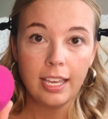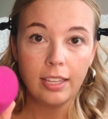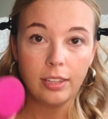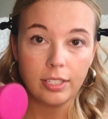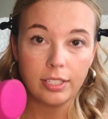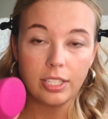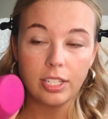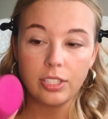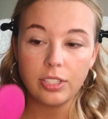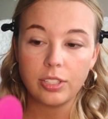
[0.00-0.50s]

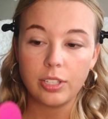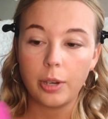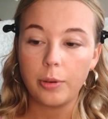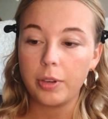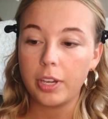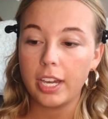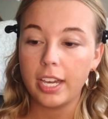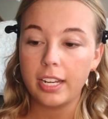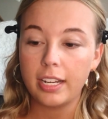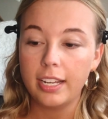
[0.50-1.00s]
This is so
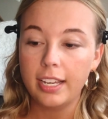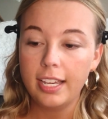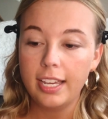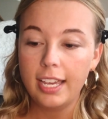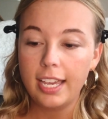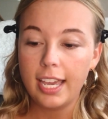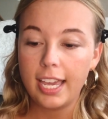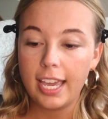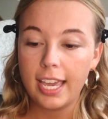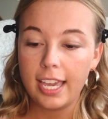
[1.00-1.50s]
good,
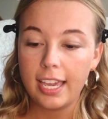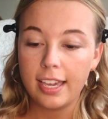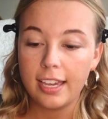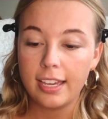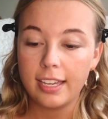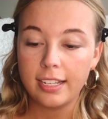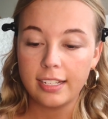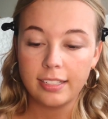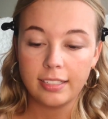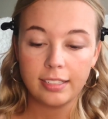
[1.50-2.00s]

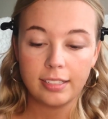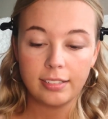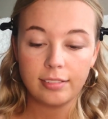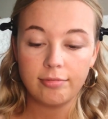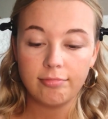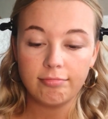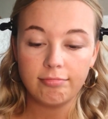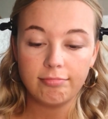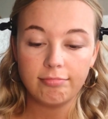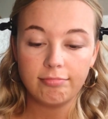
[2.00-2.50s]
and
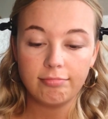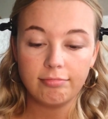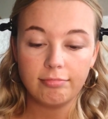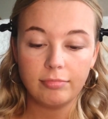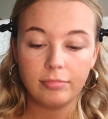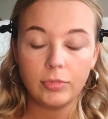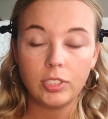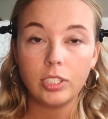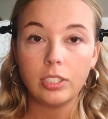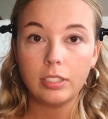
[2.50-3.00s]

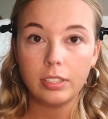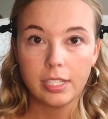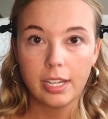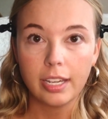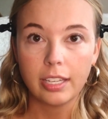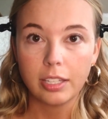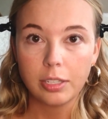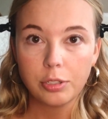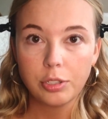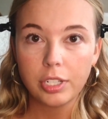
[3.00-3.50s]
yeah,
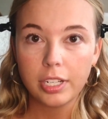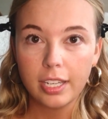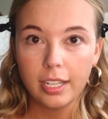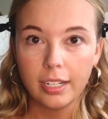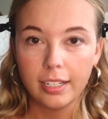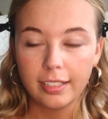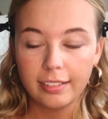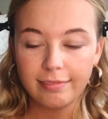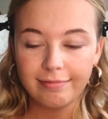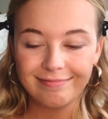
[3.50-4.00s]
you should get
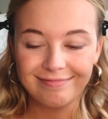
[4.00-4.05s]
it.